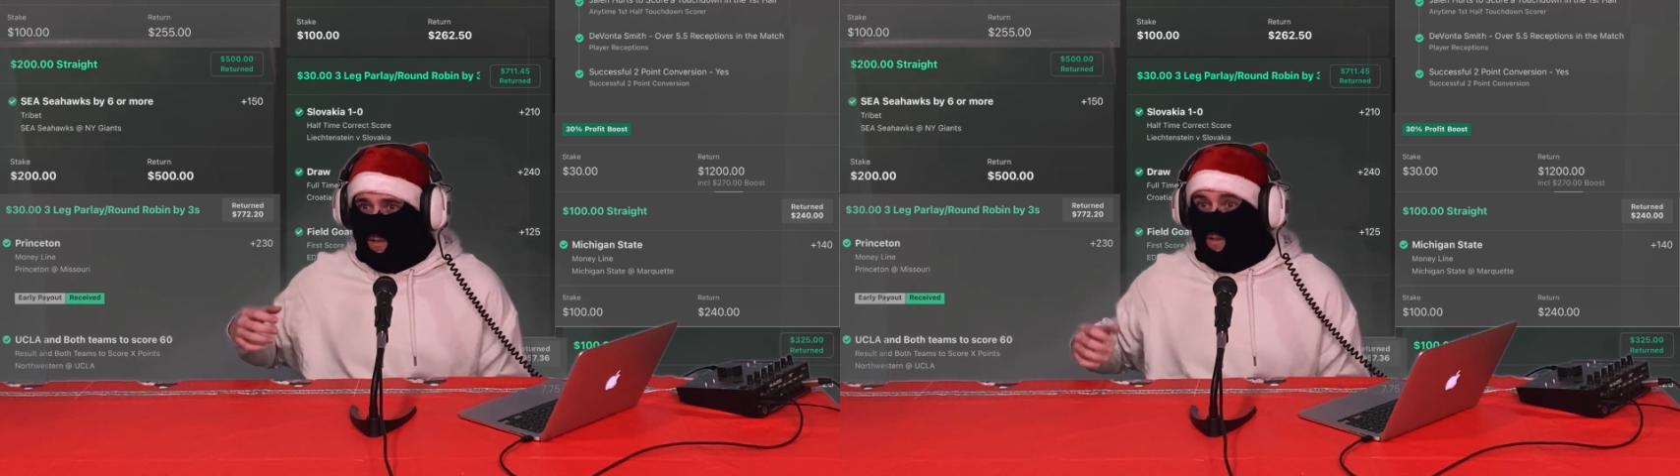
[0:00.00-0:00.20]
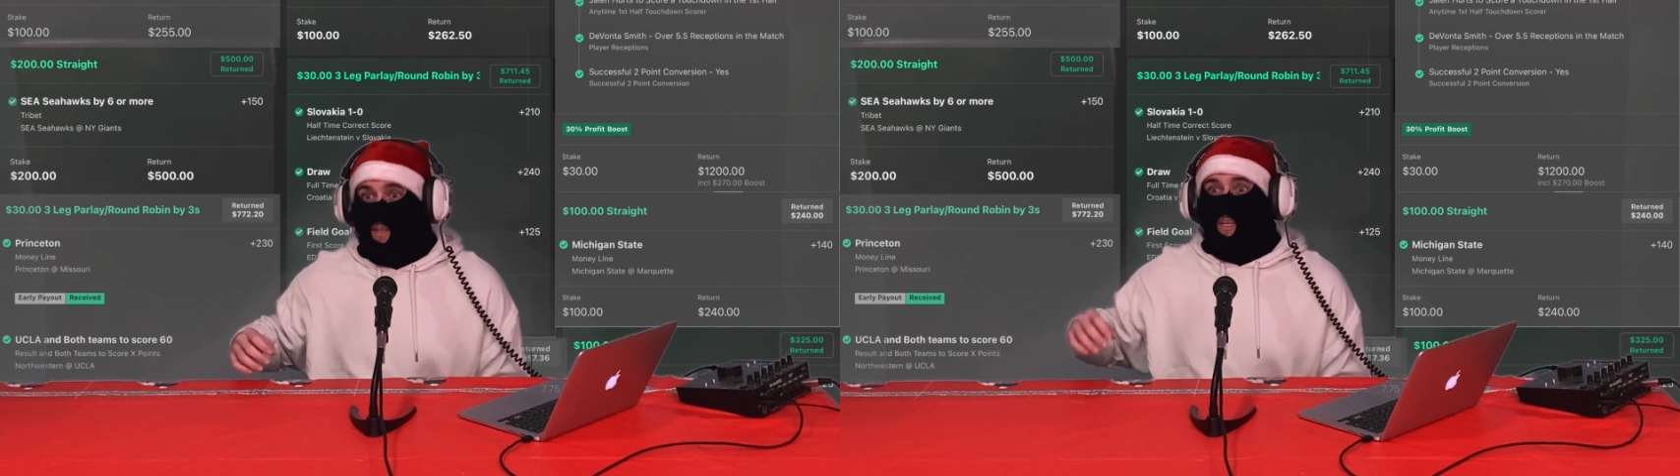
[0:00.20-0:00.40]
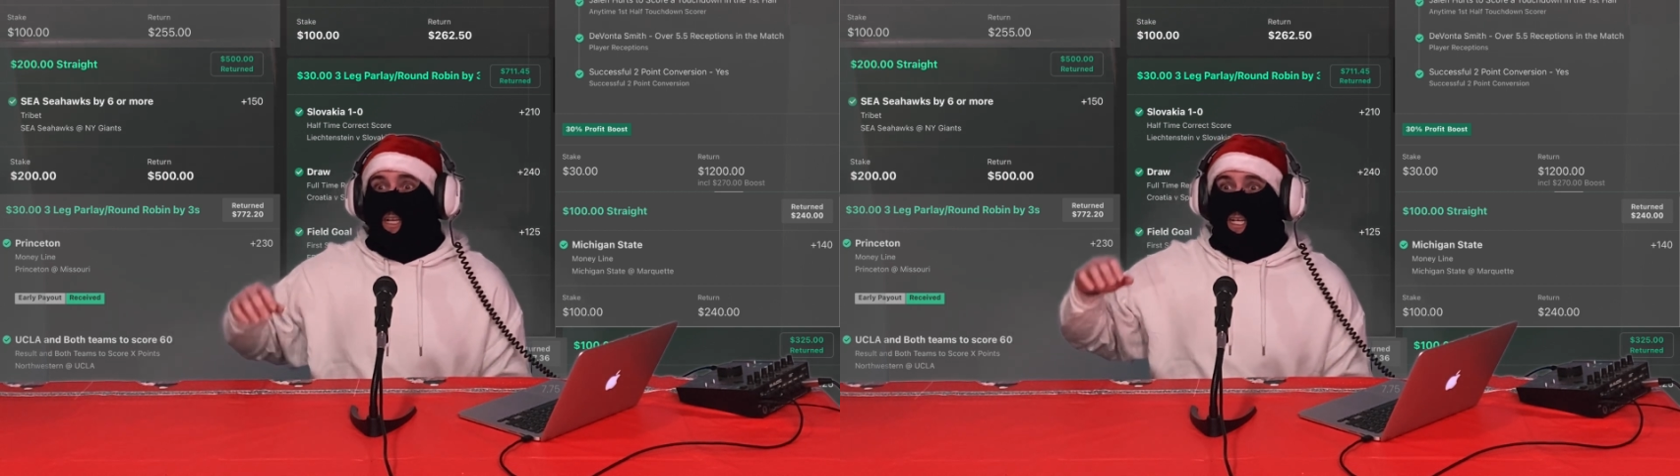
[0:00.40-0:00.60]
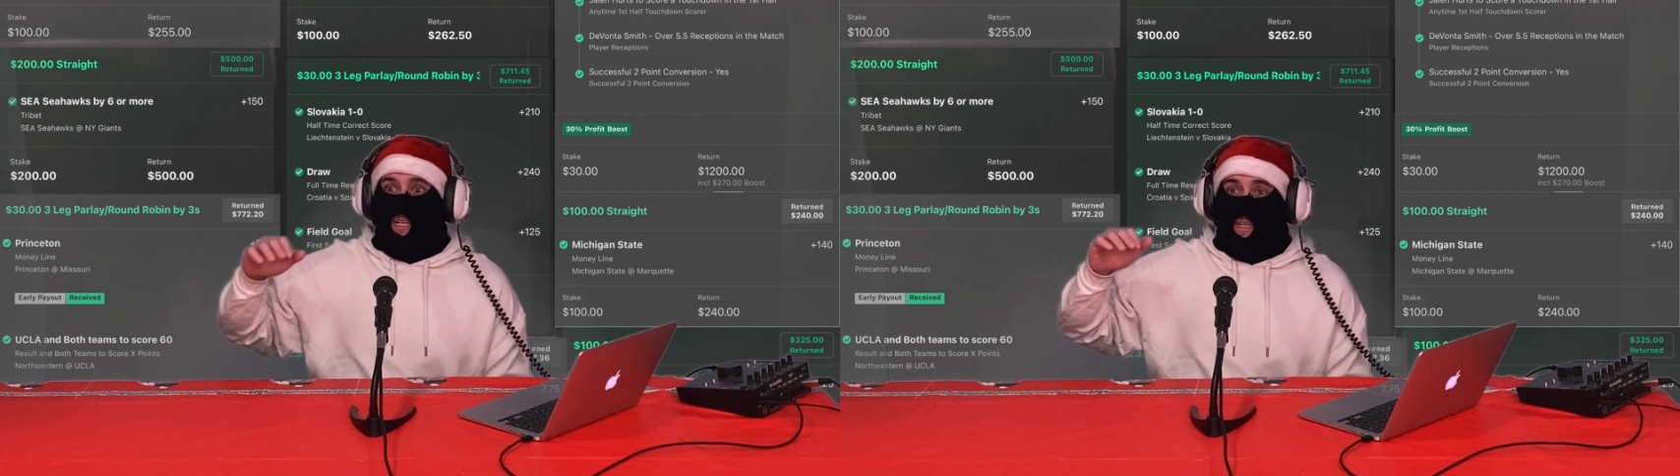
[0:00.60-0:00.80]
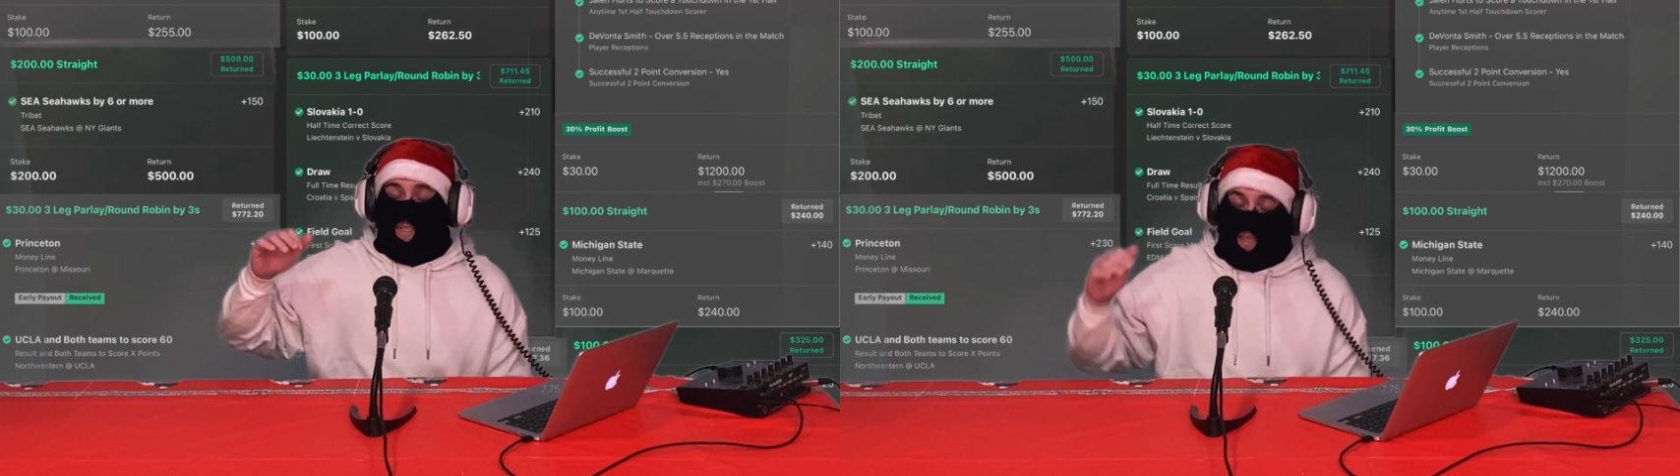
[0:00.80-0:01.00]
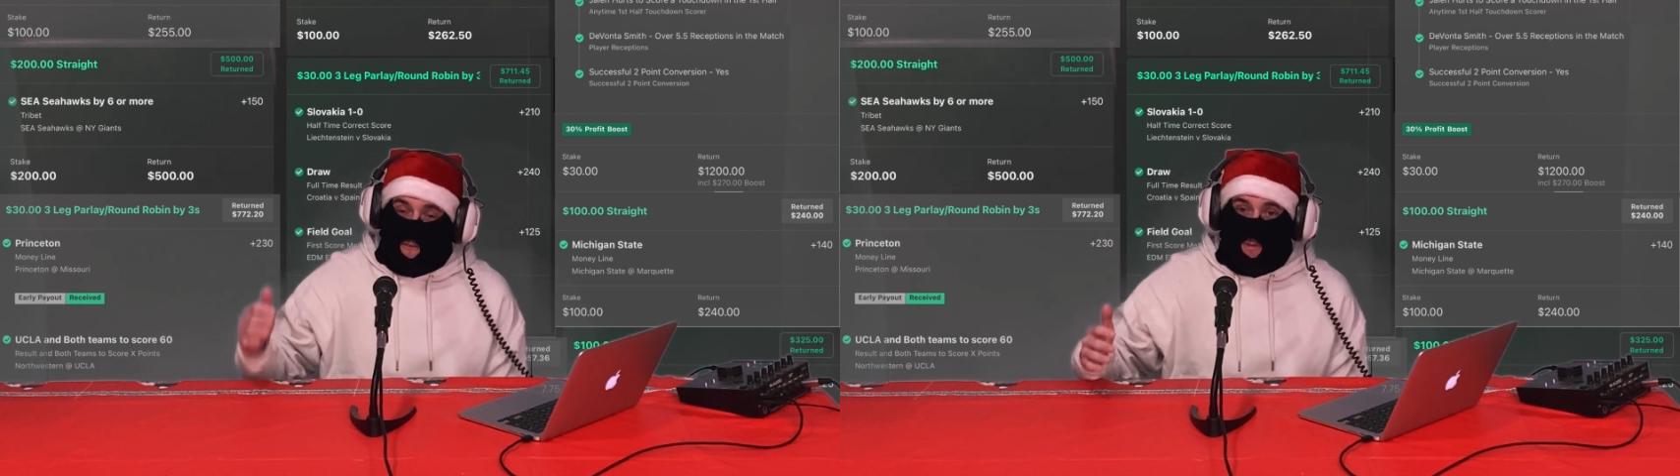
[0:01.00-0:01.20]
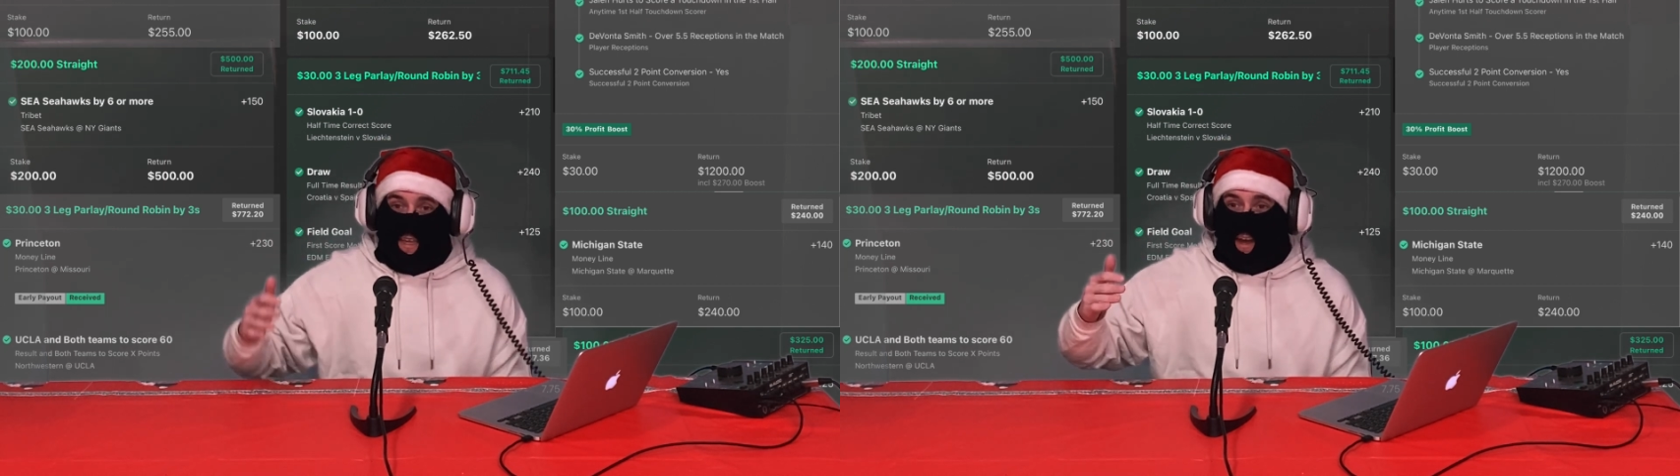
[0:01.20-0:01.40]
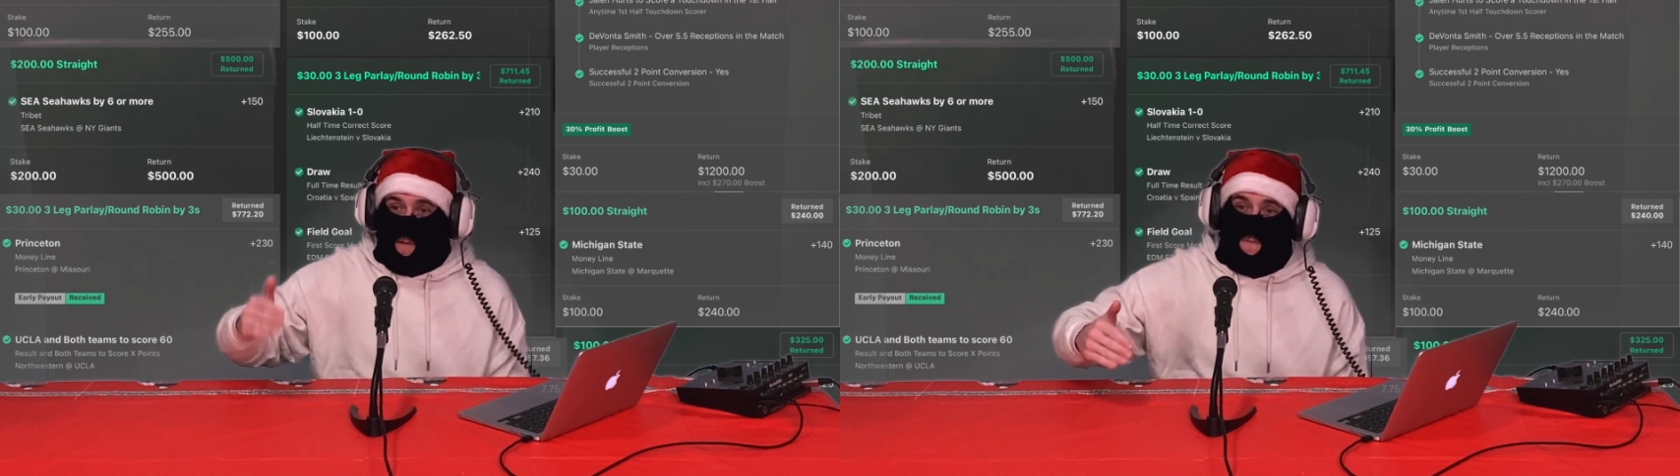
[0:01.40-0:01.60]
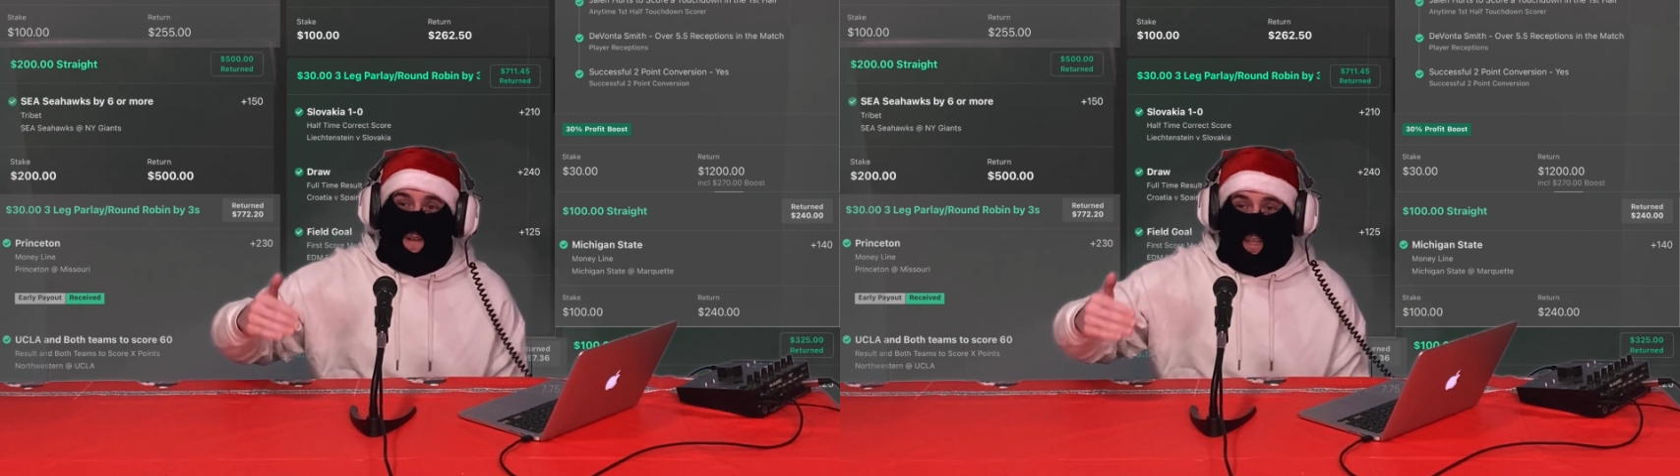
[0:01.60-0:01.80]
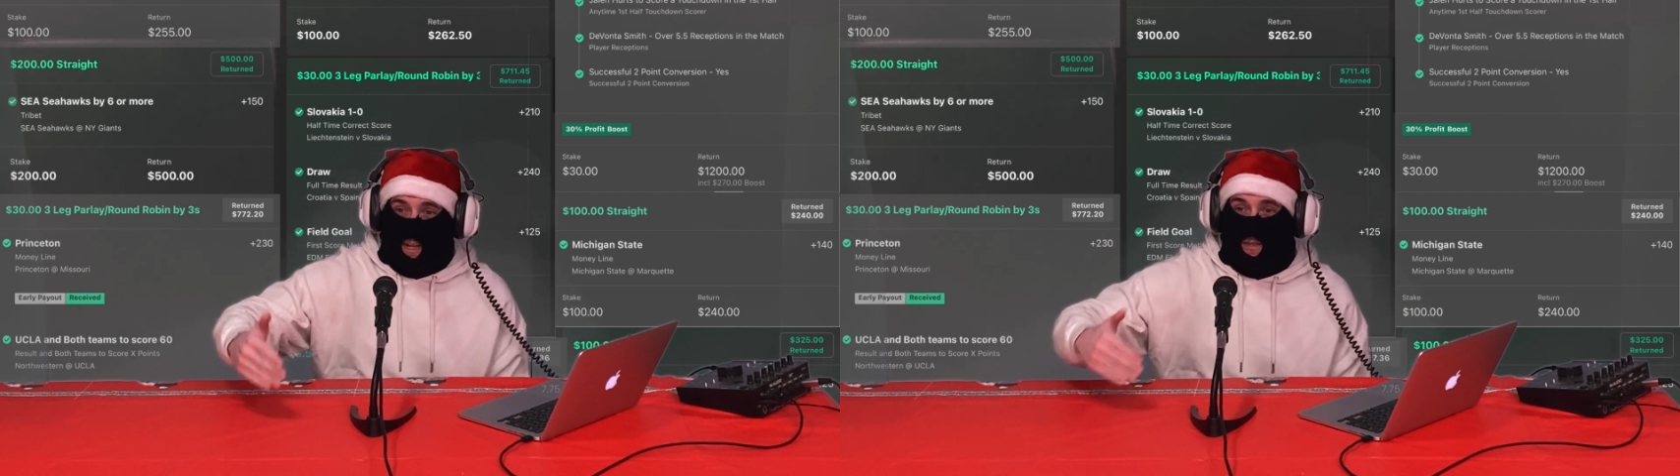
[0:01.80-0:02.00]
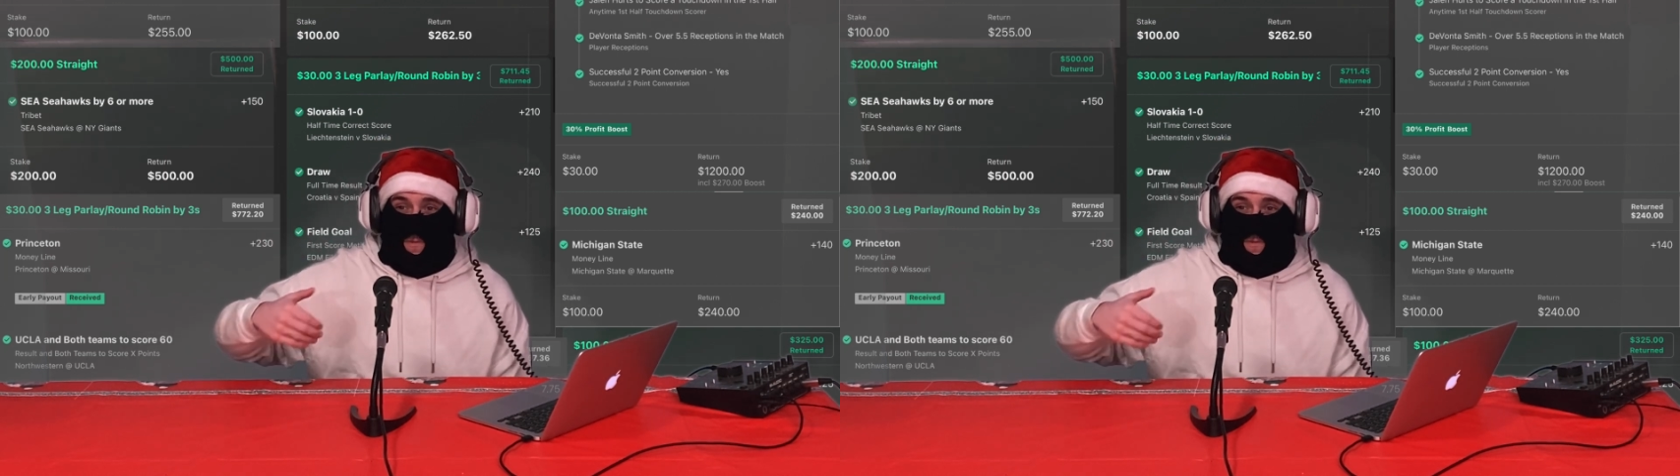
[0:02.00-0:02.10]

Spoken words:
They've become predictable, the Eagles.